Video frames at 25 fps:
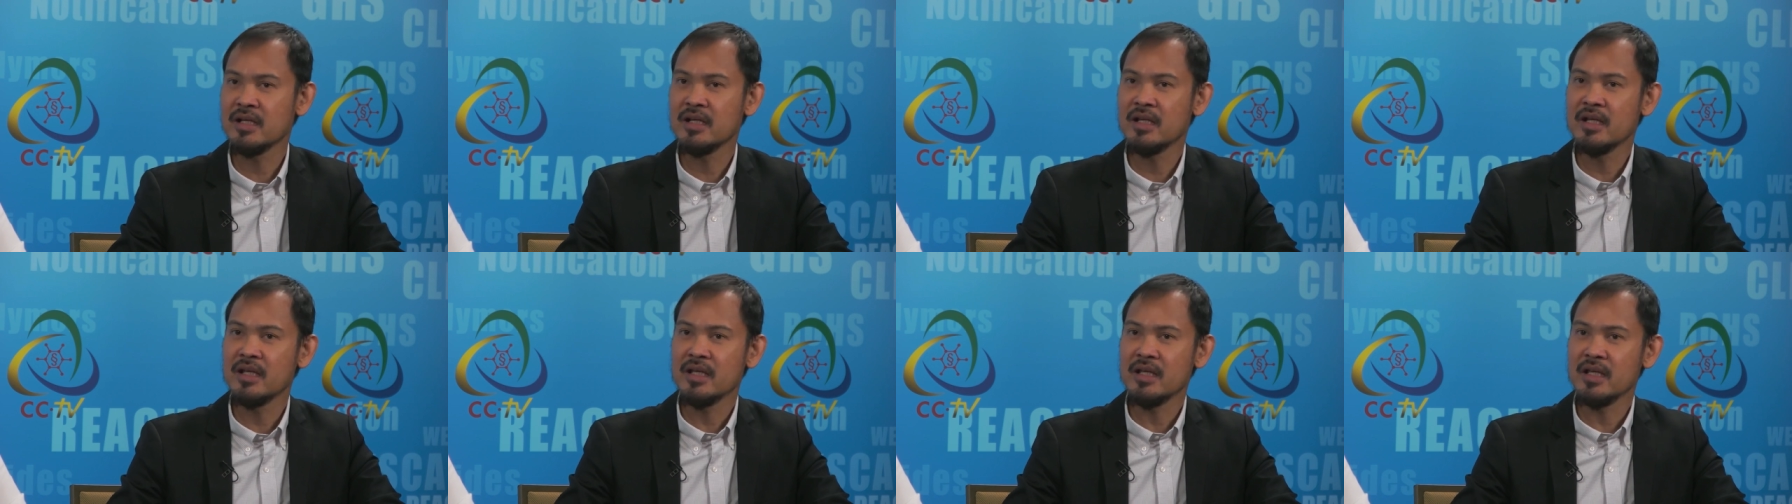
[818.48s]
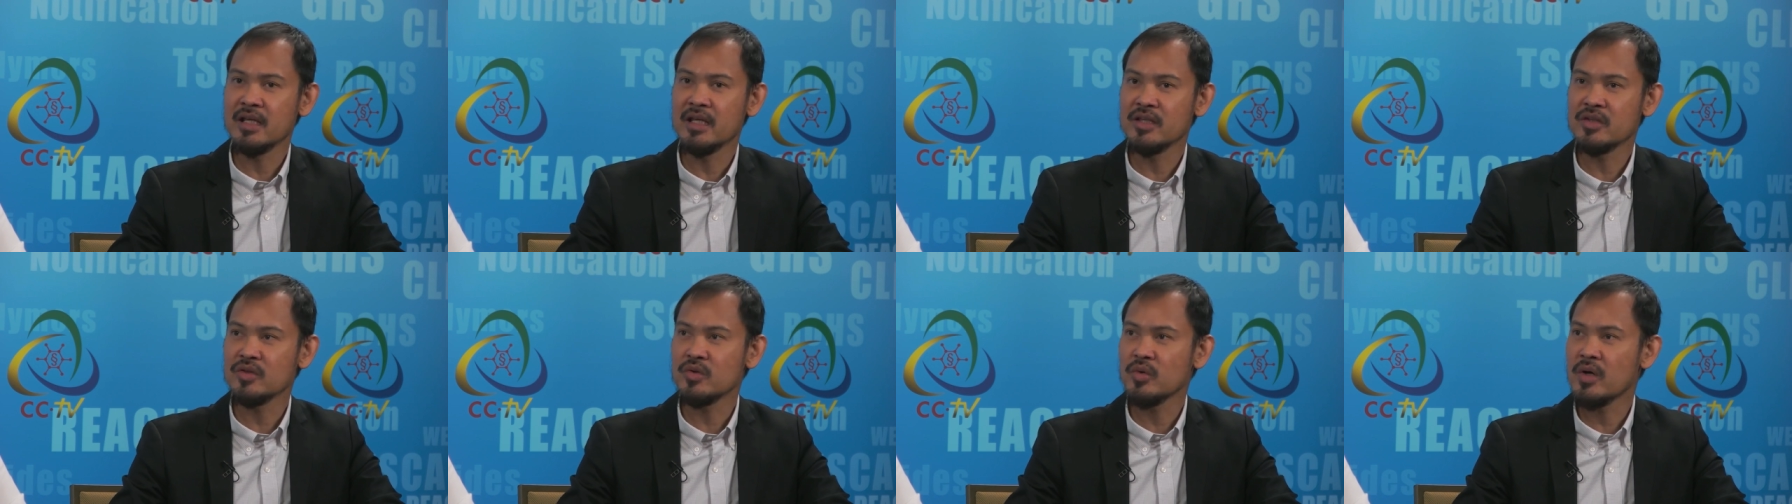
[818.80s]

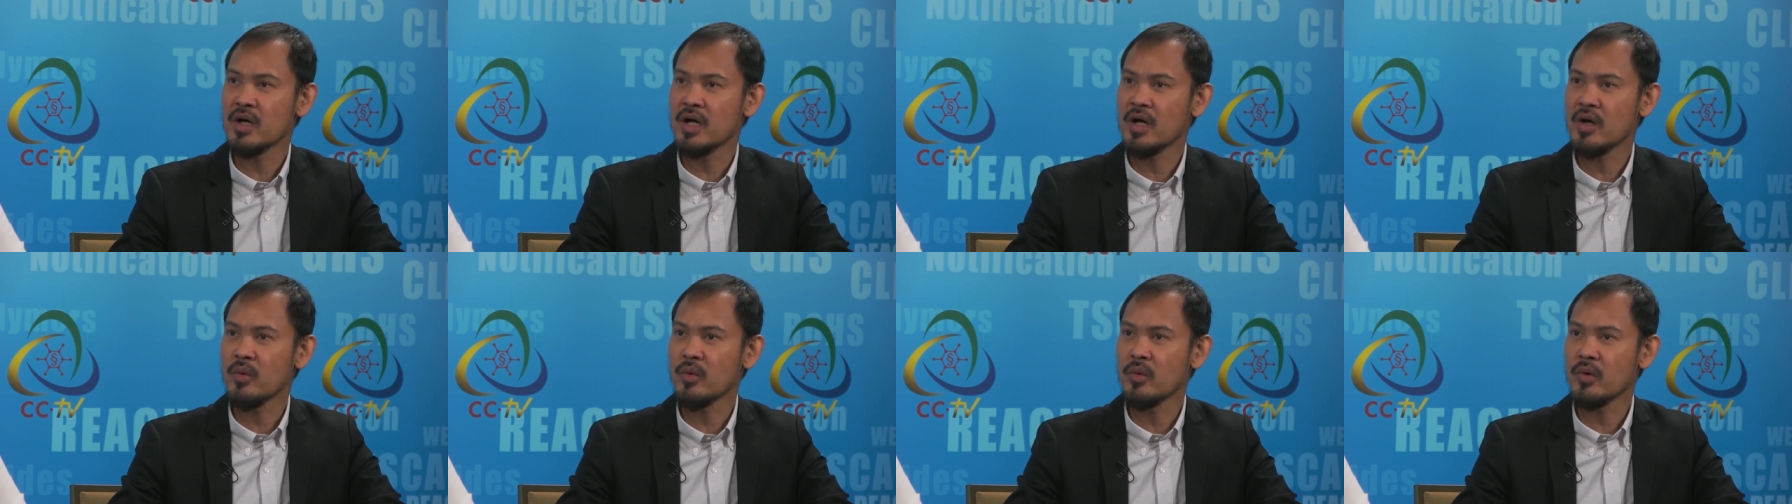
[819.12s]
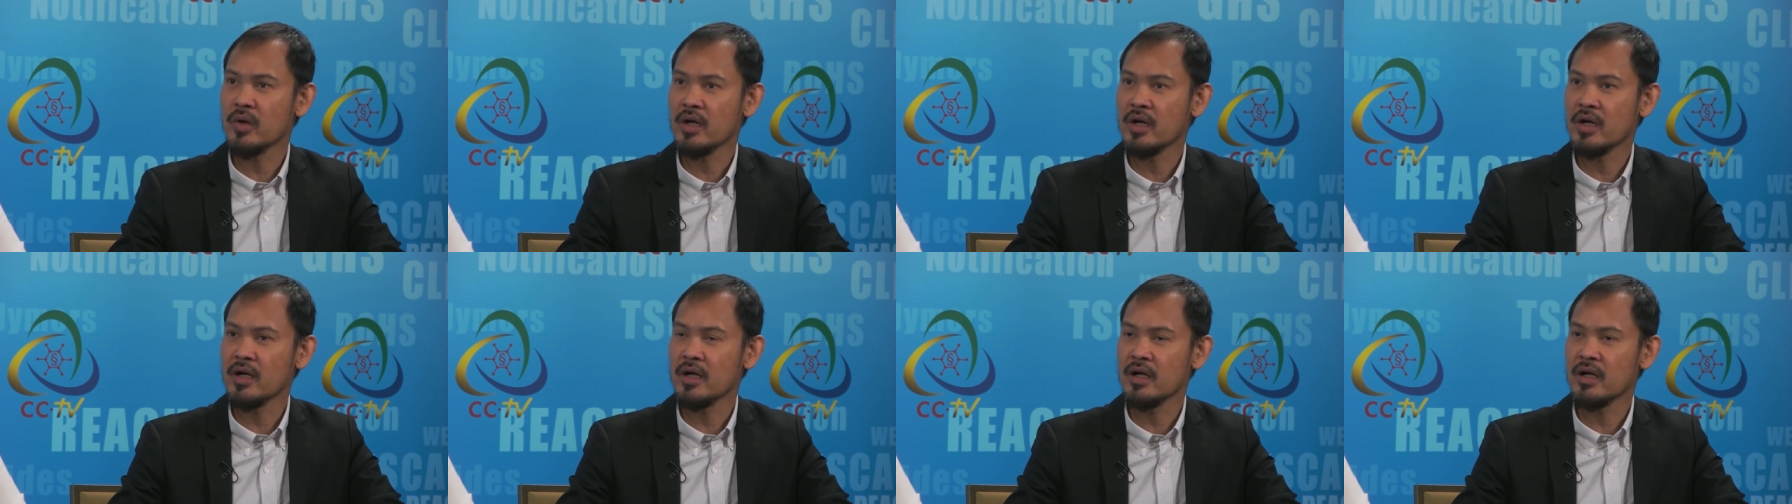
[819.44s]
into
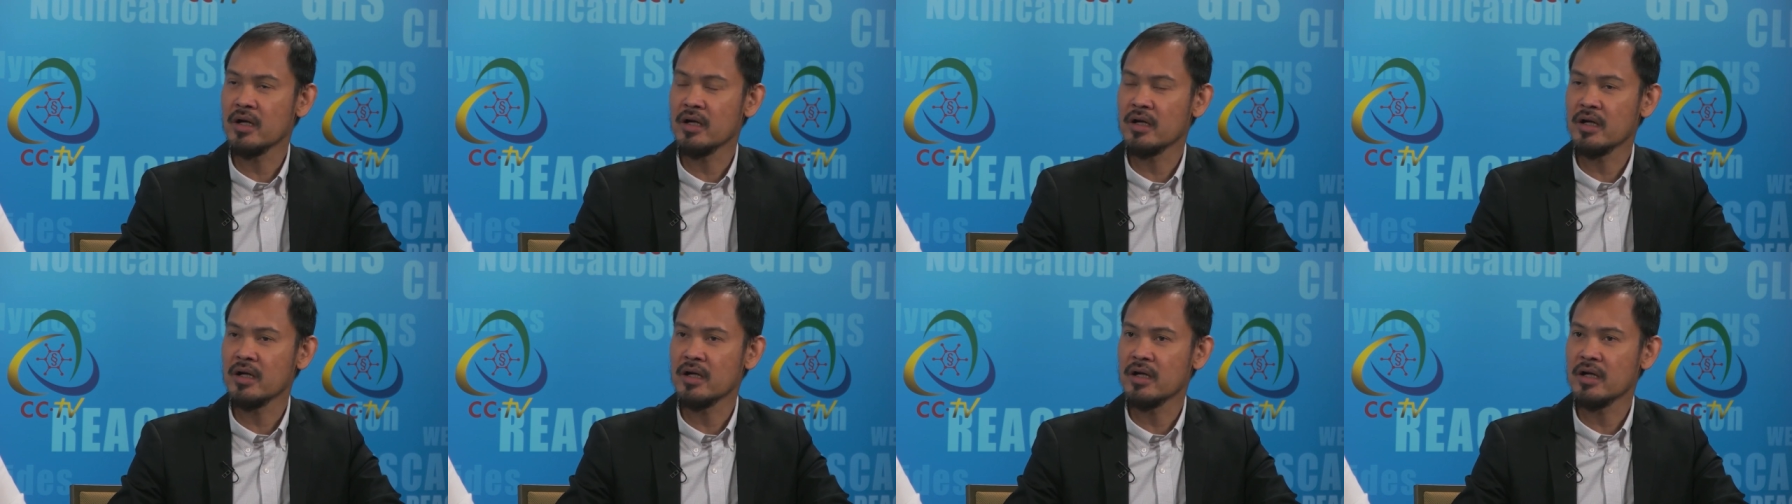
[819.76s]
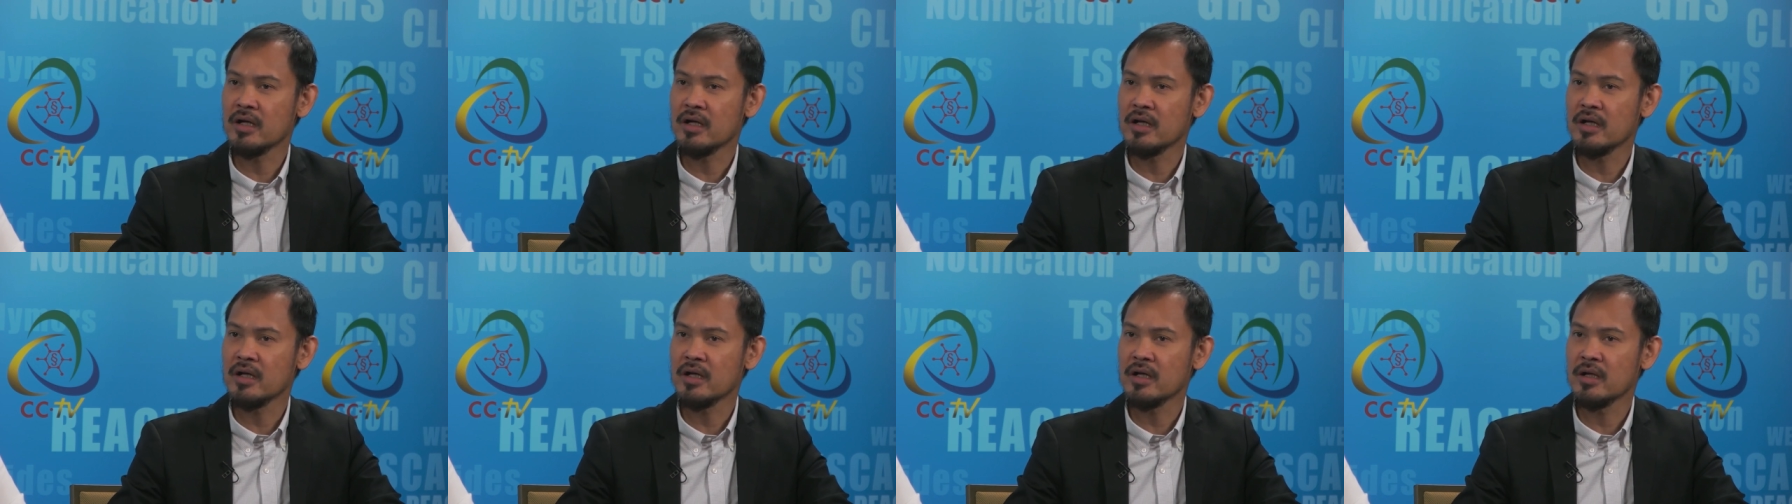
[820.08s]
our
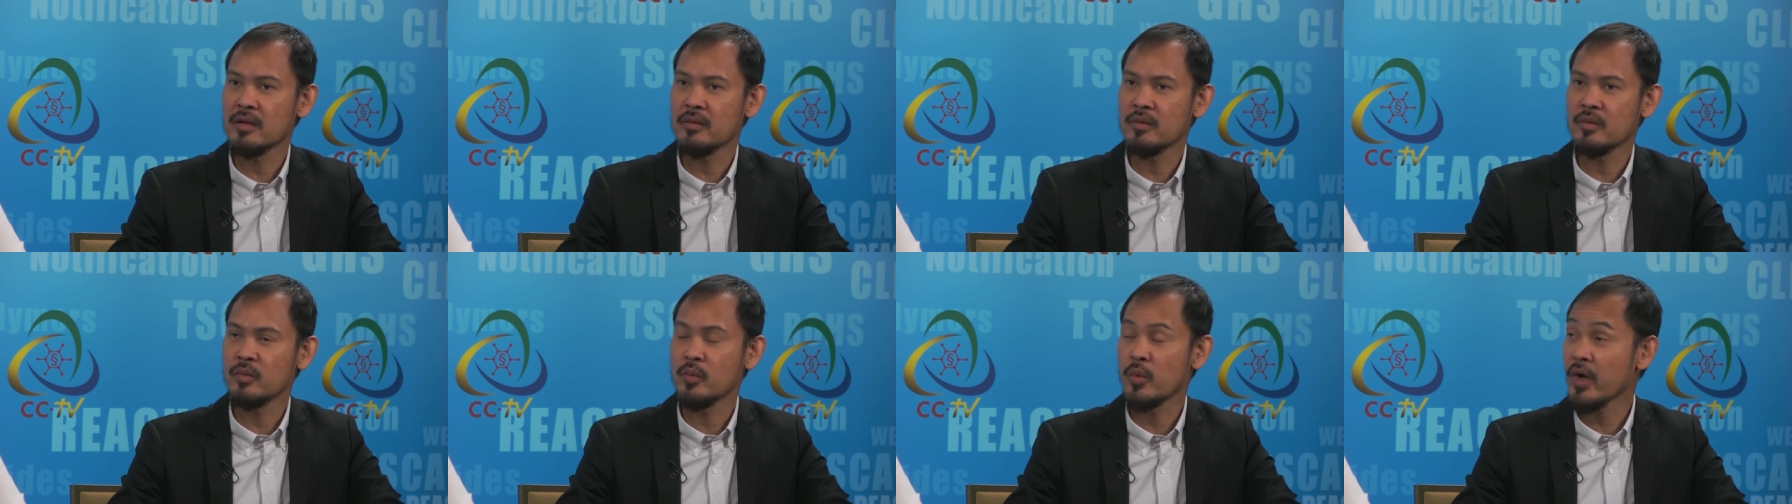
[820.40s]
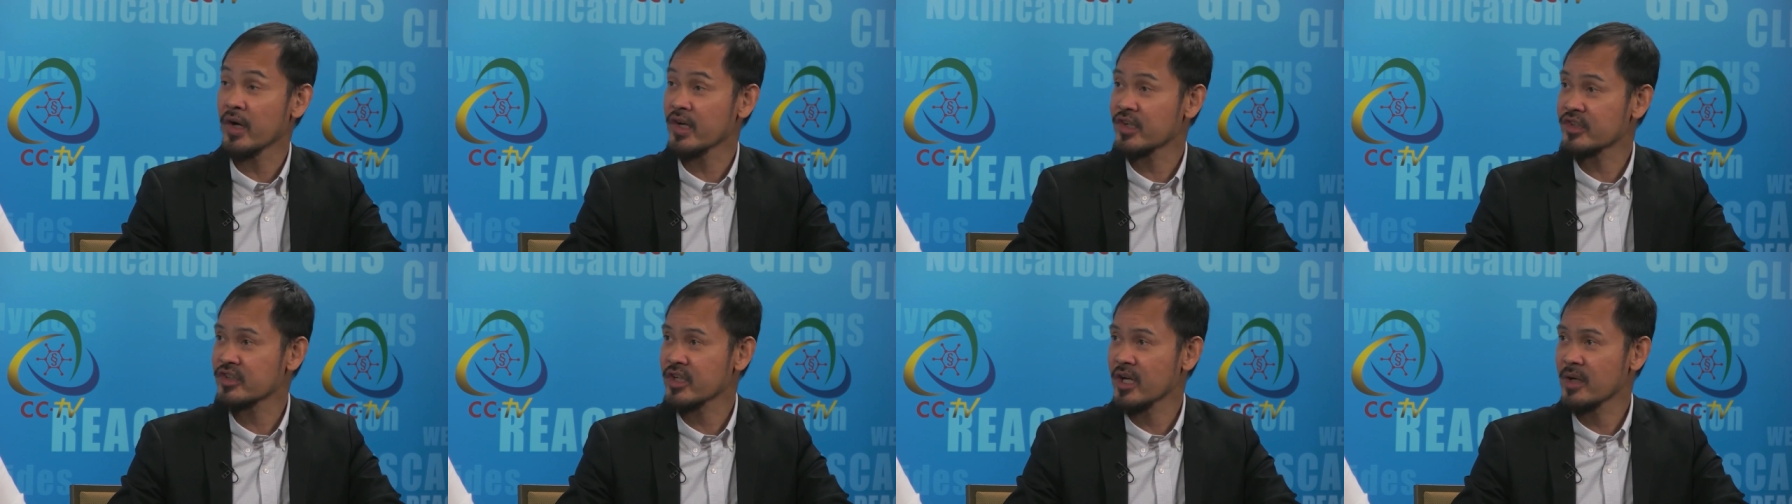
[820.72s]
uh,
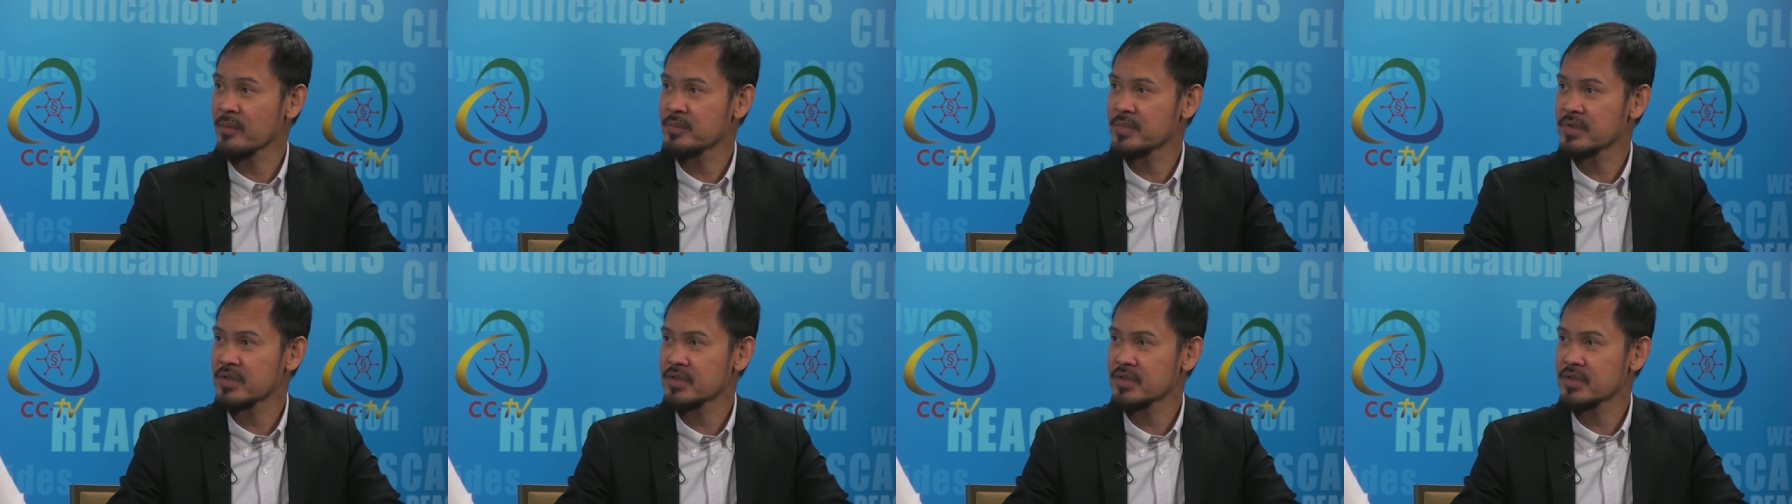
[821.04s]
workshops,